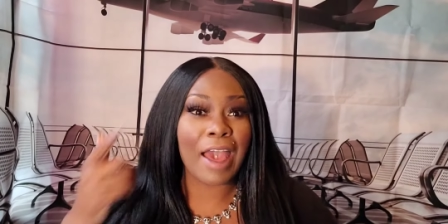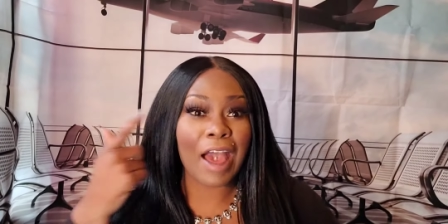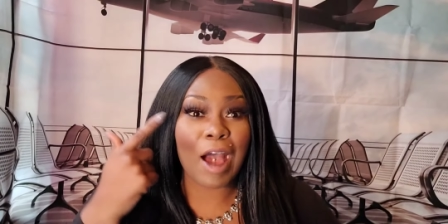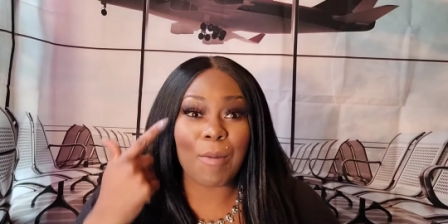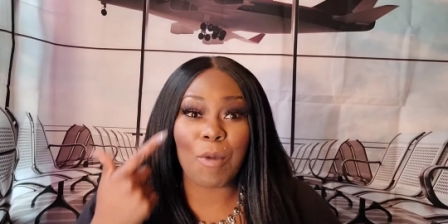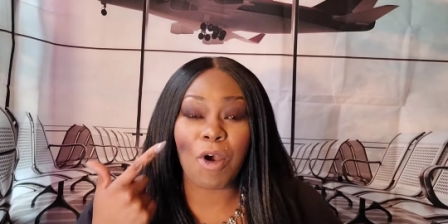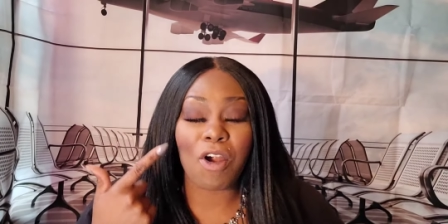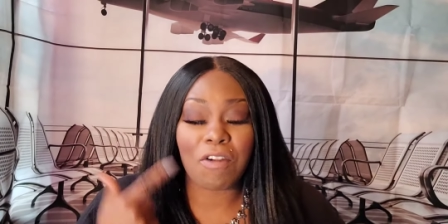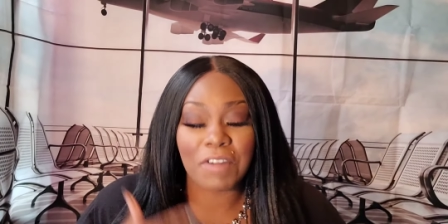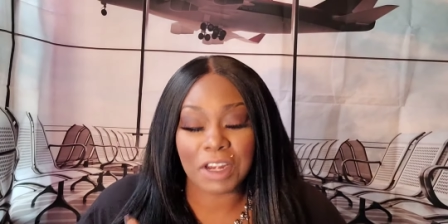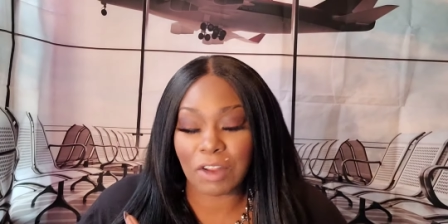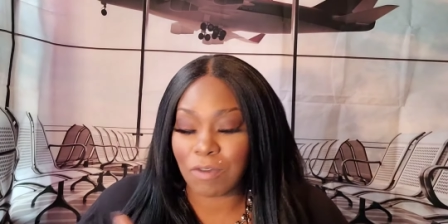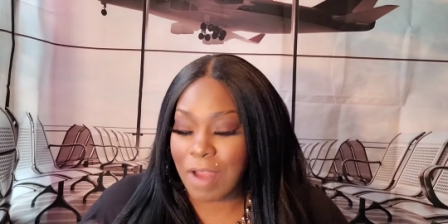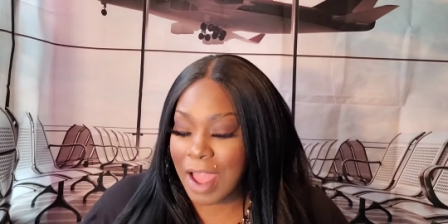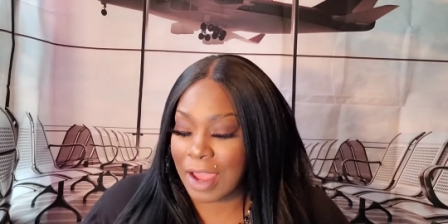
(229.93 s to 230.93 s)
I'm
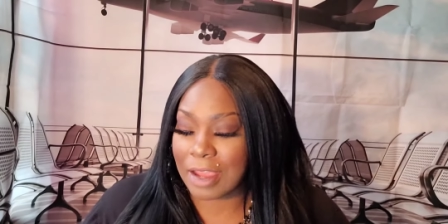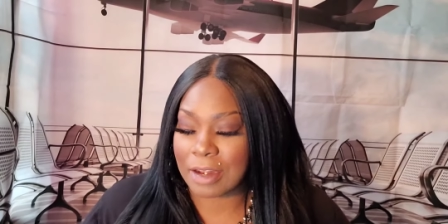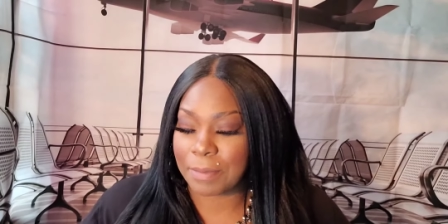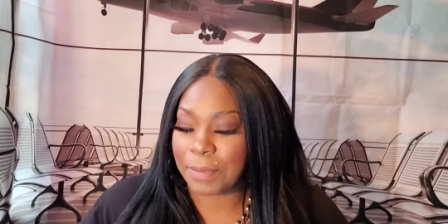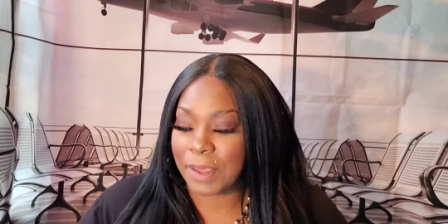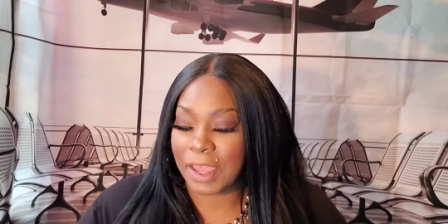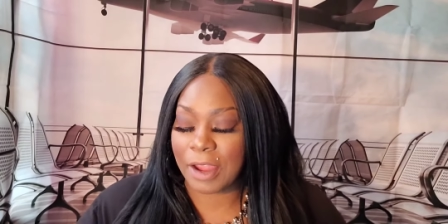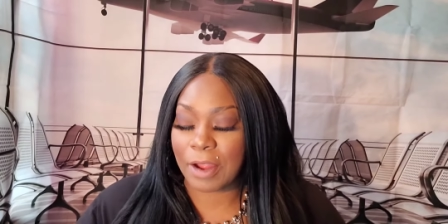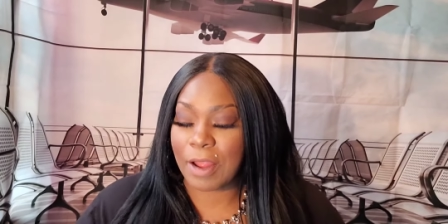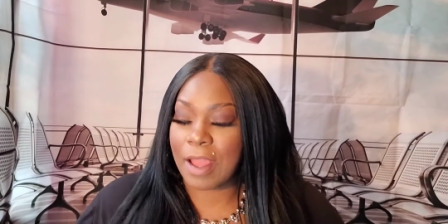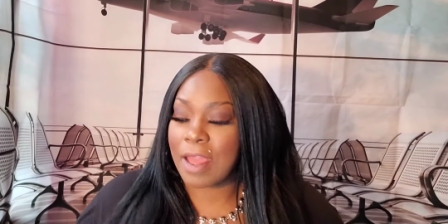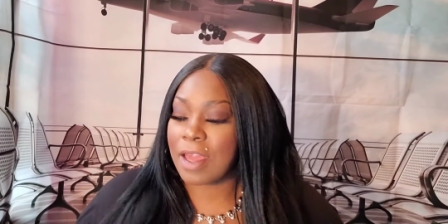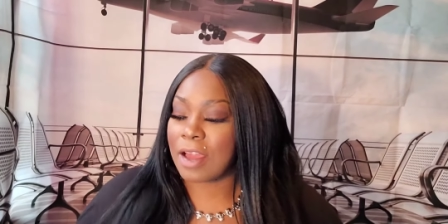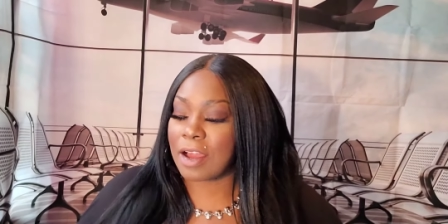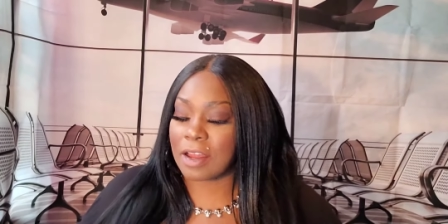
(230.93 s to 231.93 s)
already rocking a pair.
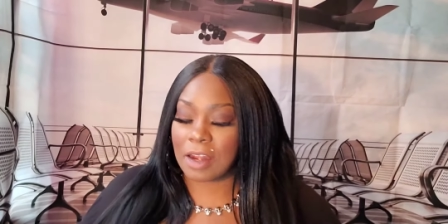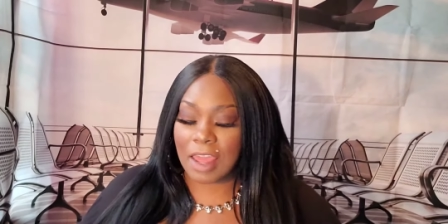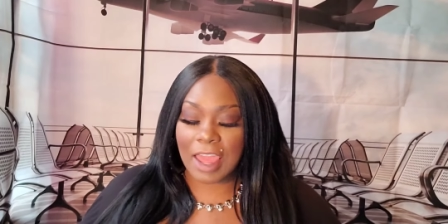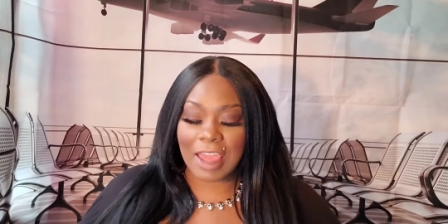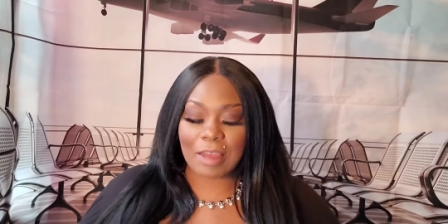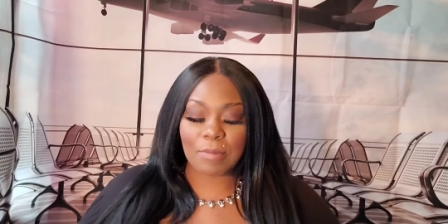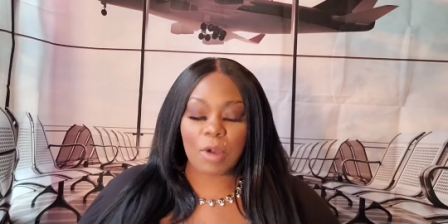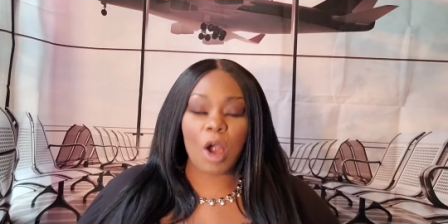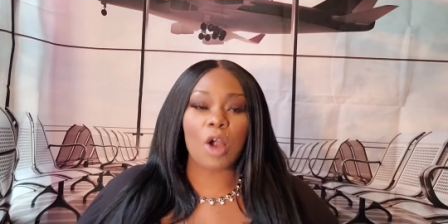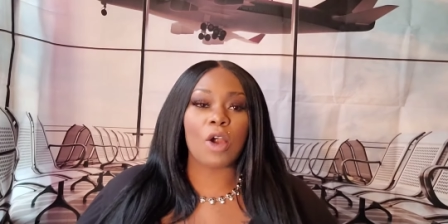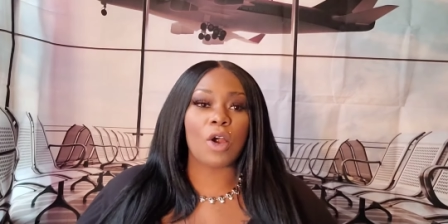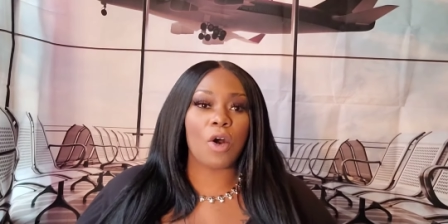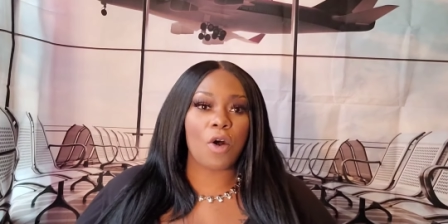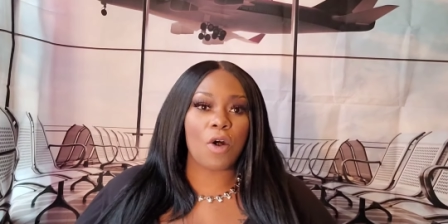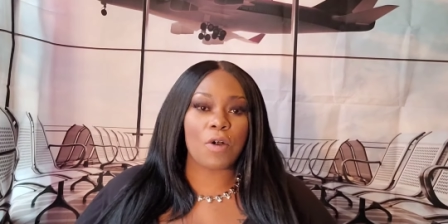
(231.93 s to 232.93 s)
Glam
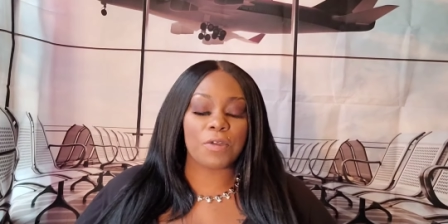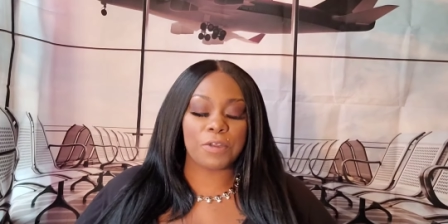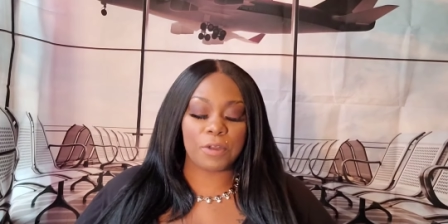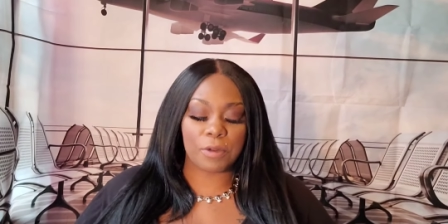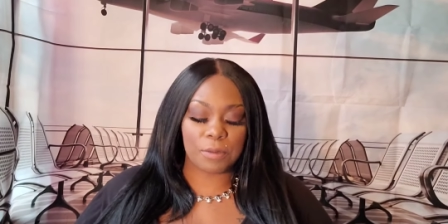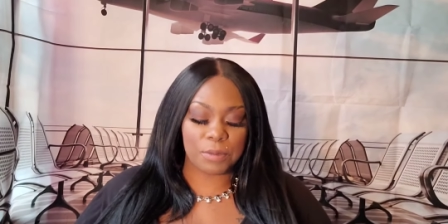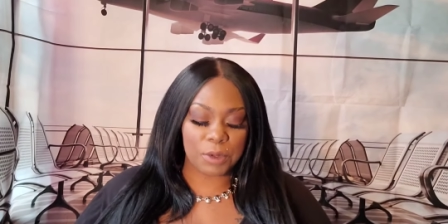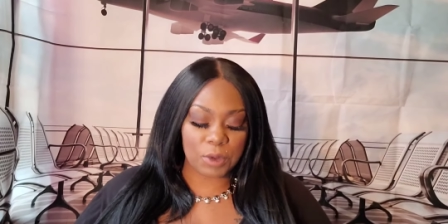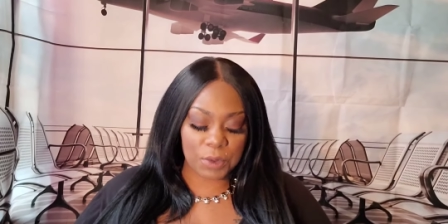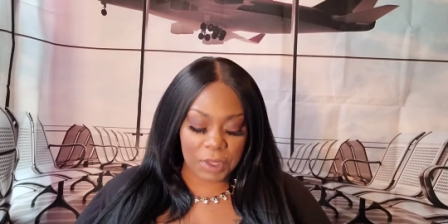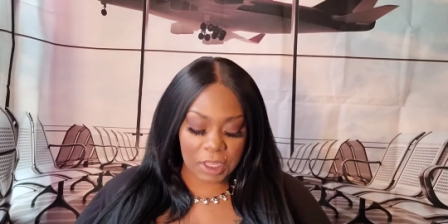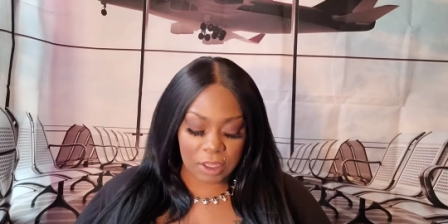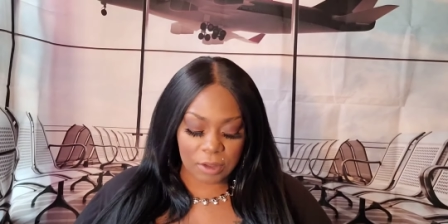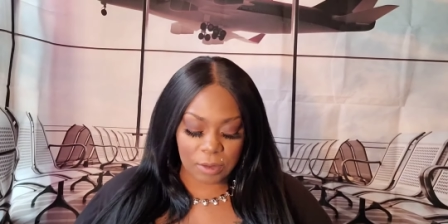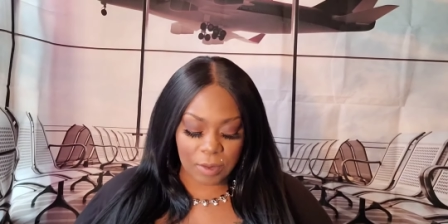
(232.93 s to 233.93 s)
Goth
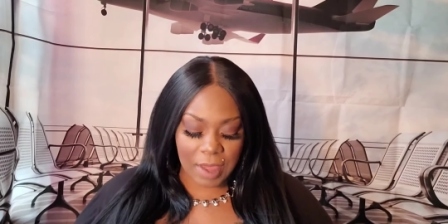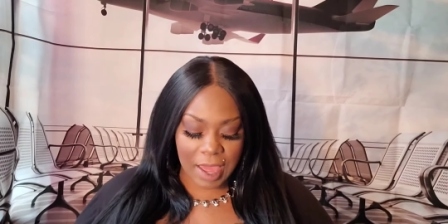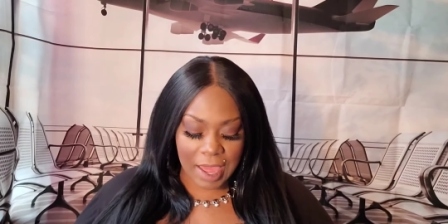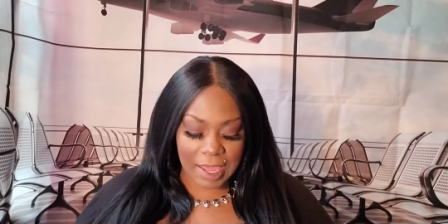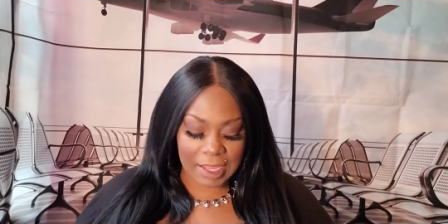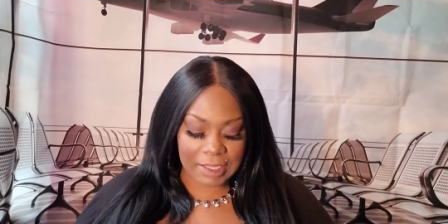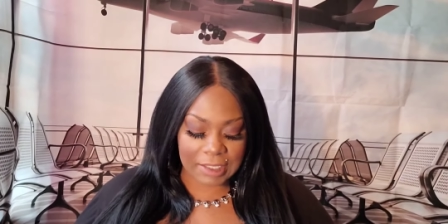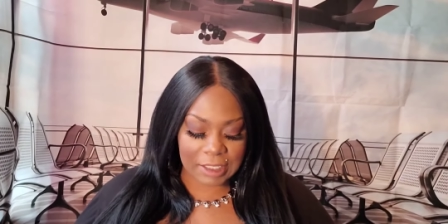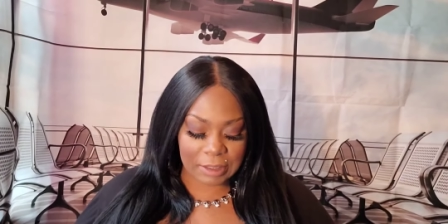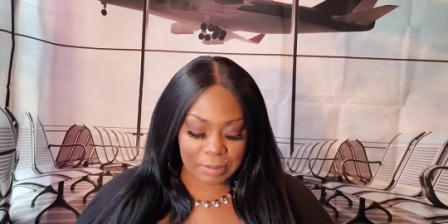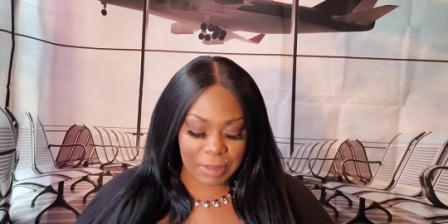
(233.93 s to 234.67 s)
Beauty, you guys.